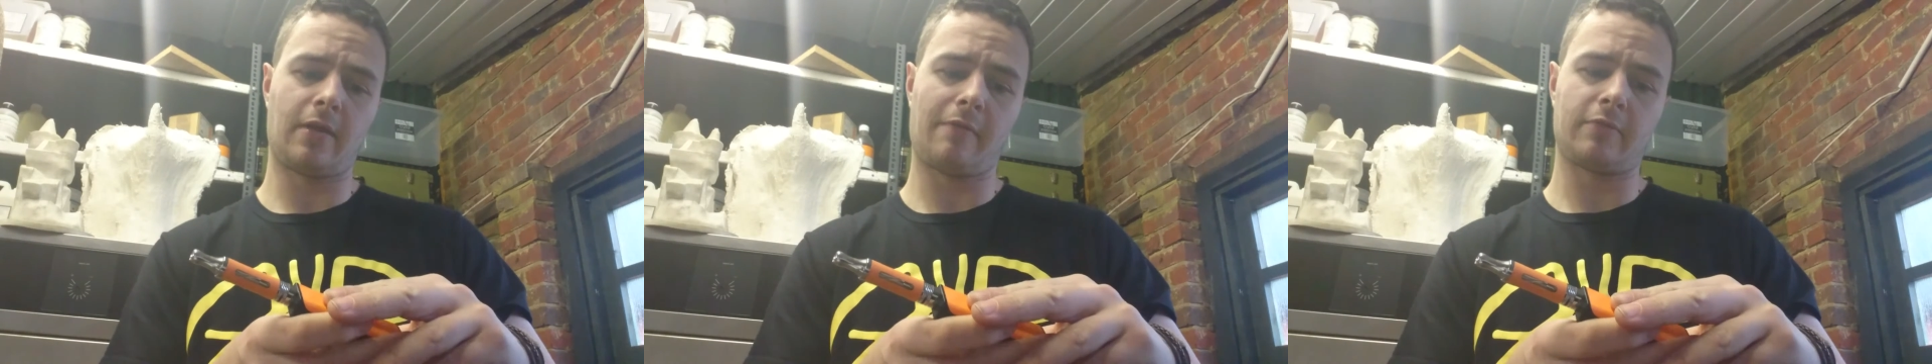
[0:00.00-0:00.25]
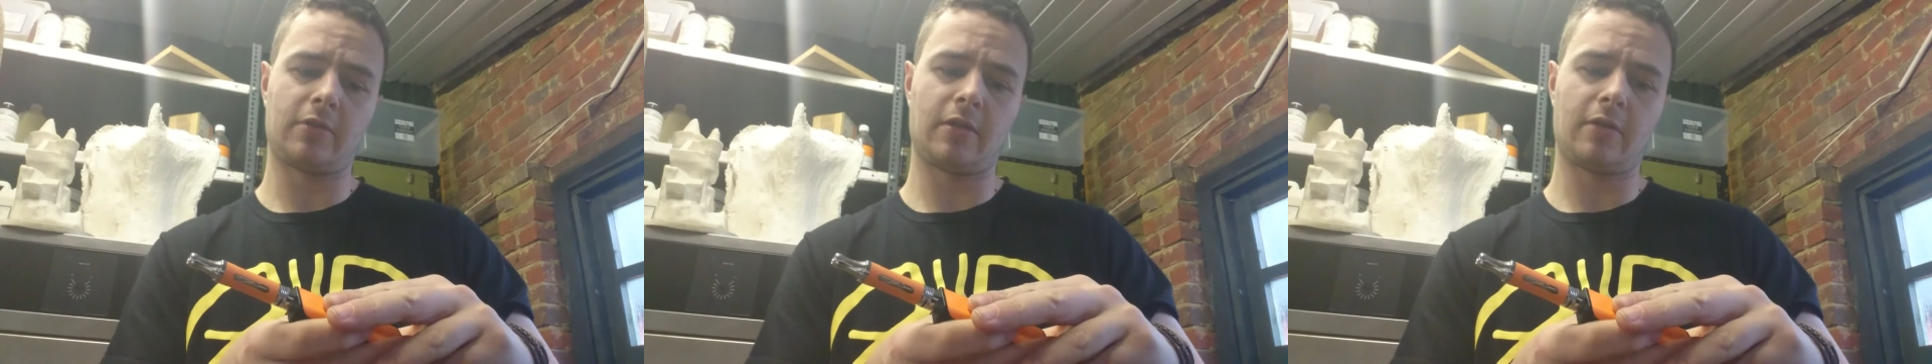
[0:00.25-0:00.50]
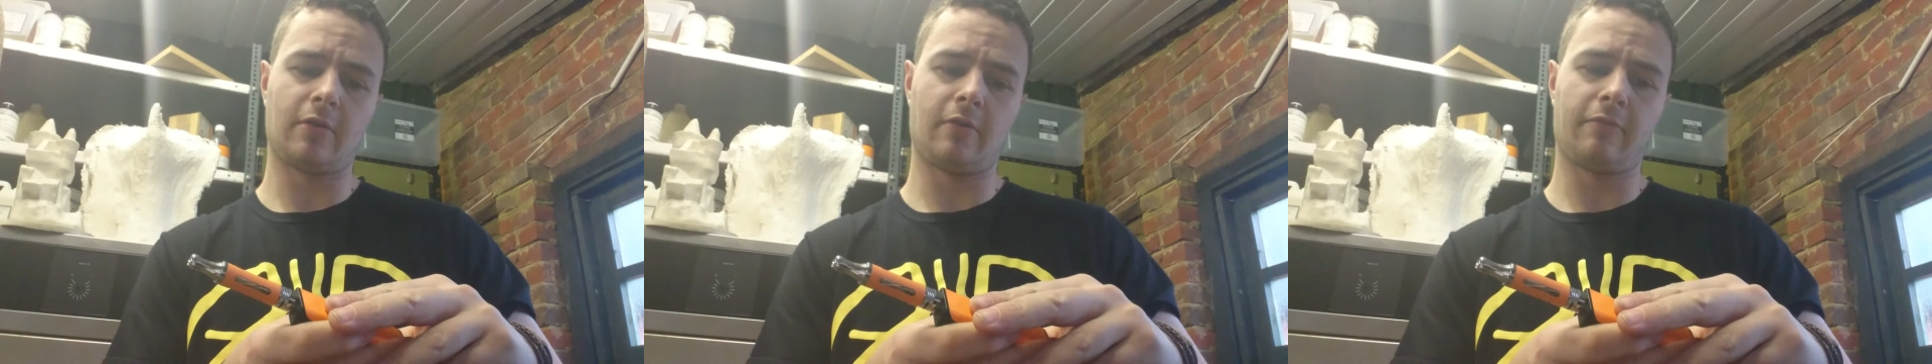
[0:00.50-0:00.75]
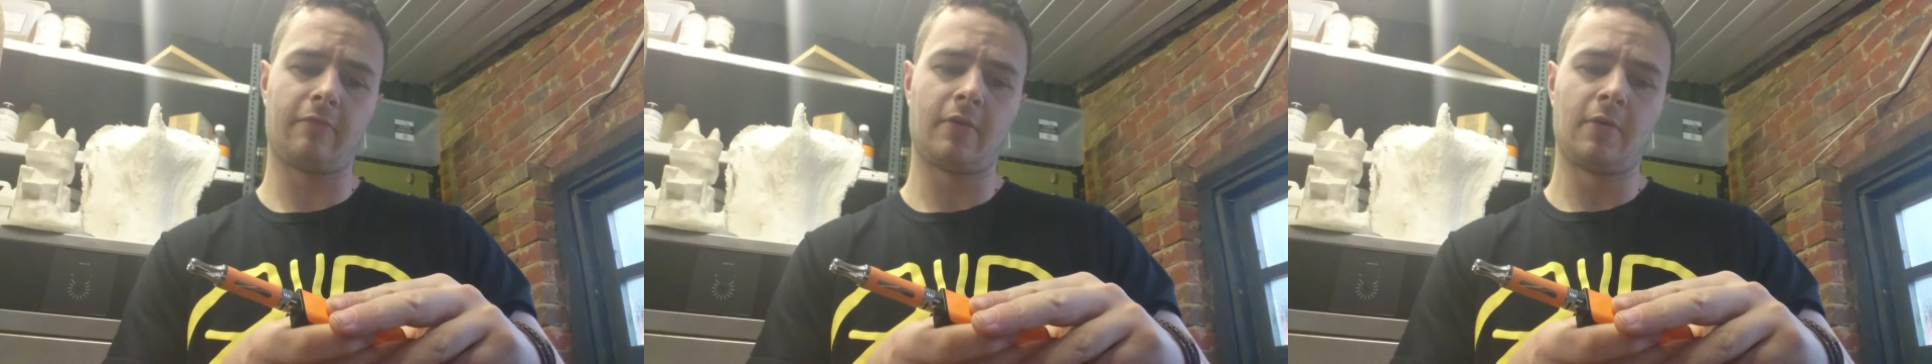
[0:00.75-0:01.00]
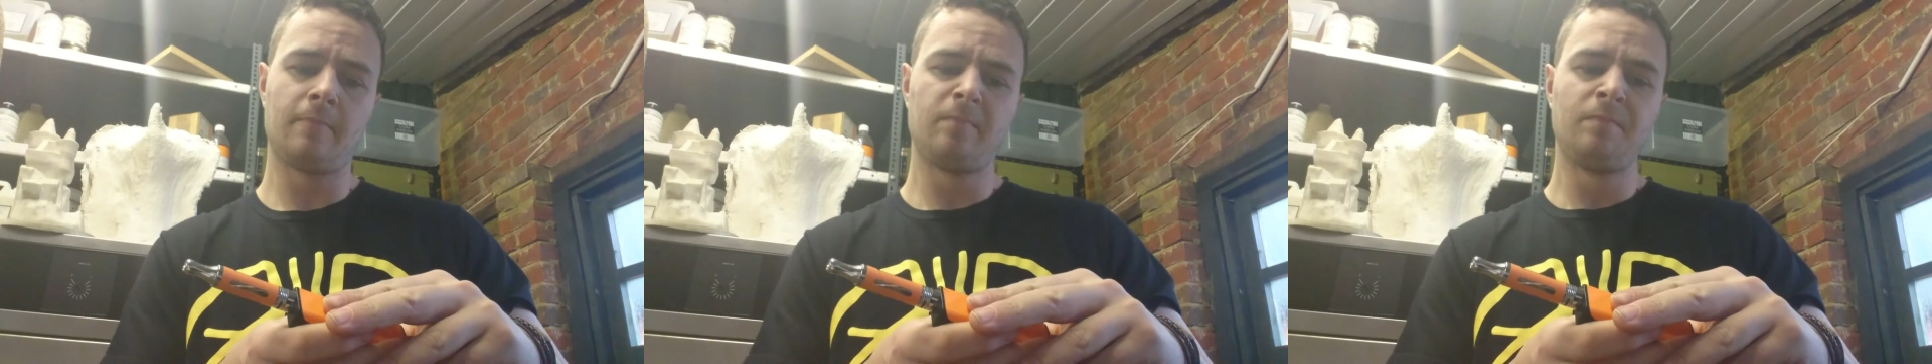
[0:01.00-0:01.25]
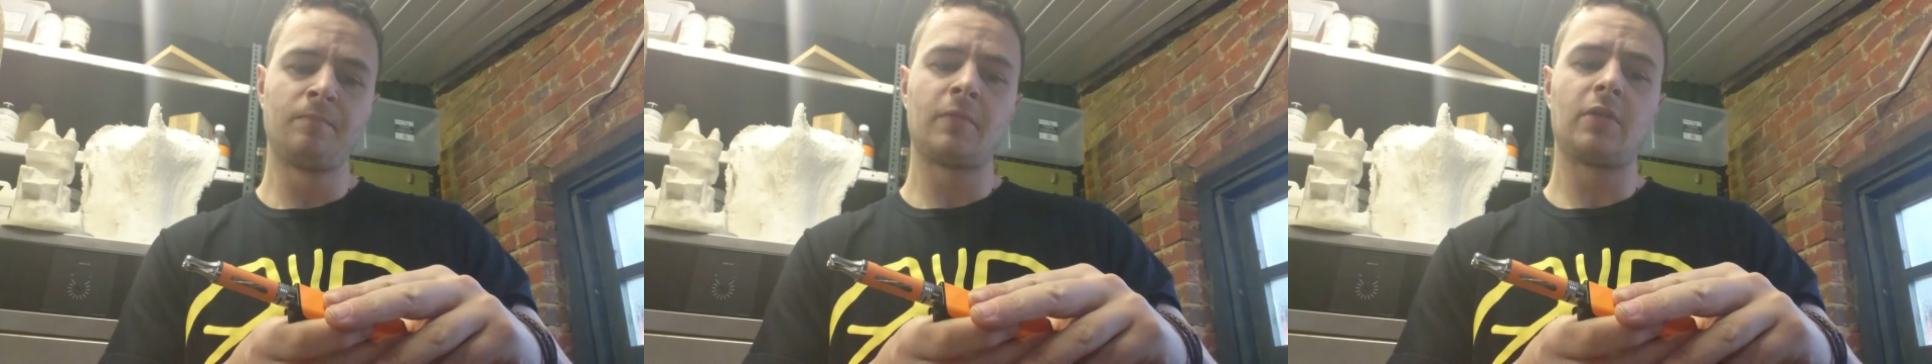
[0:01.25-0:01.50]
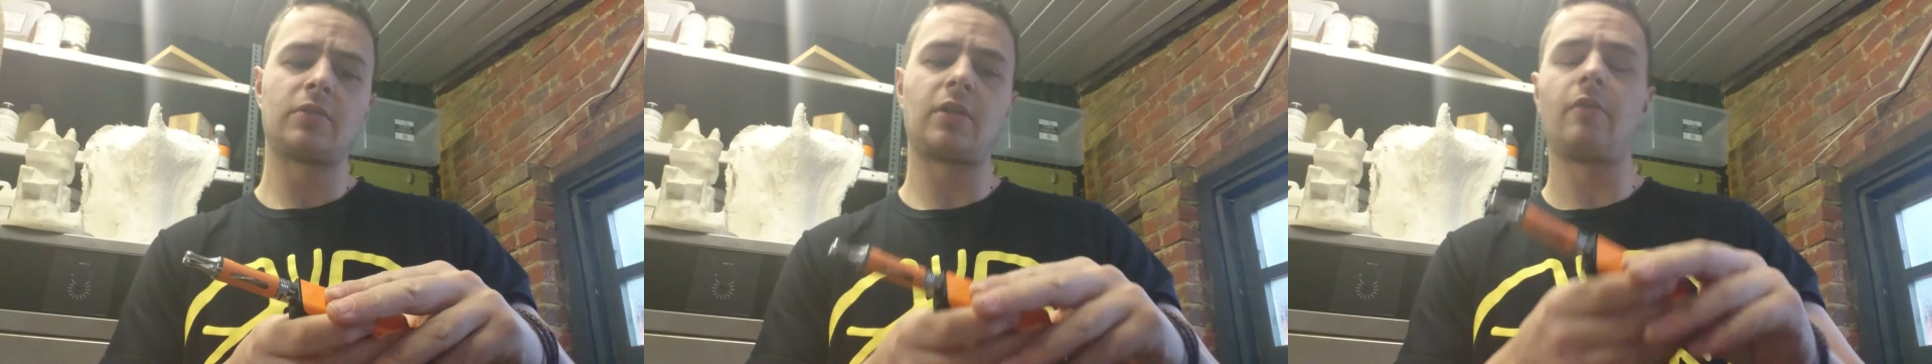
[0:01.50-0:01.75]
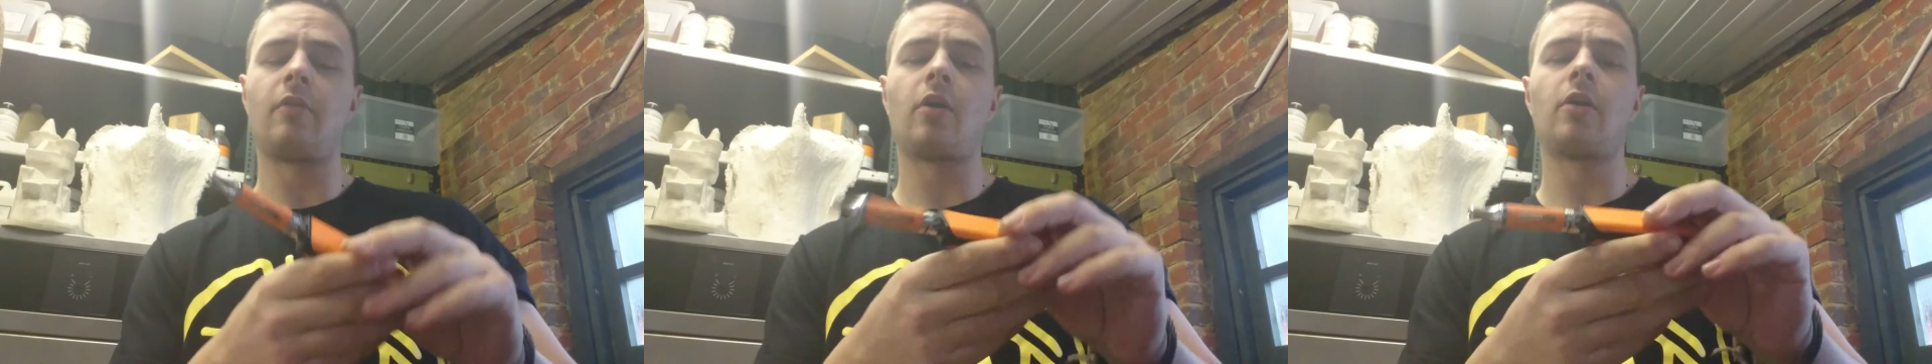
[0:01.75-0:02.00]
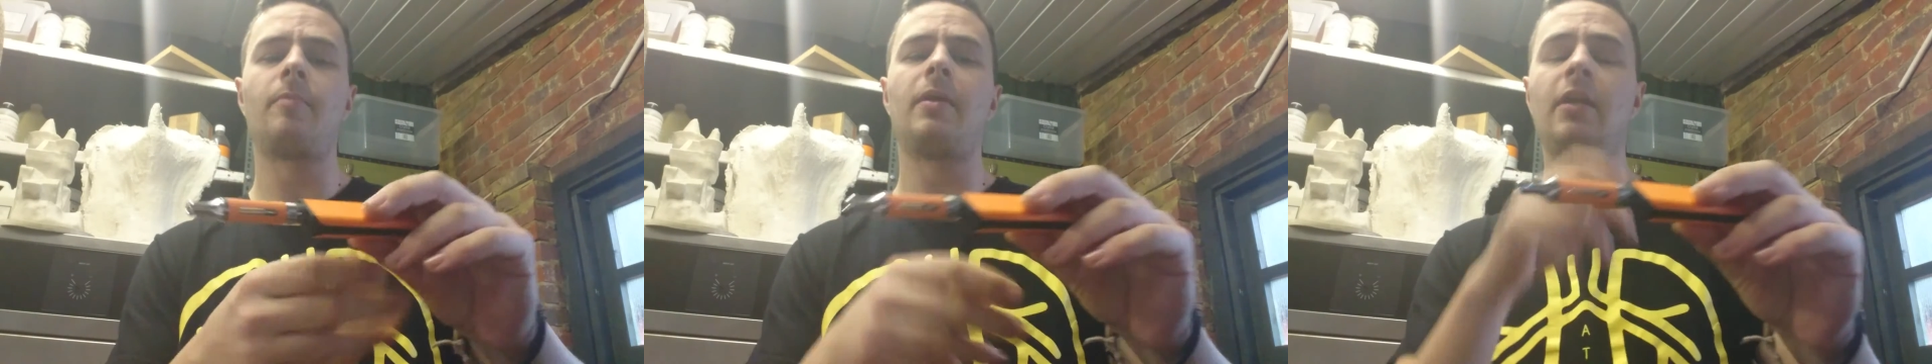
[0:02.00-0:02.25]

haven't turned it off, so I'm going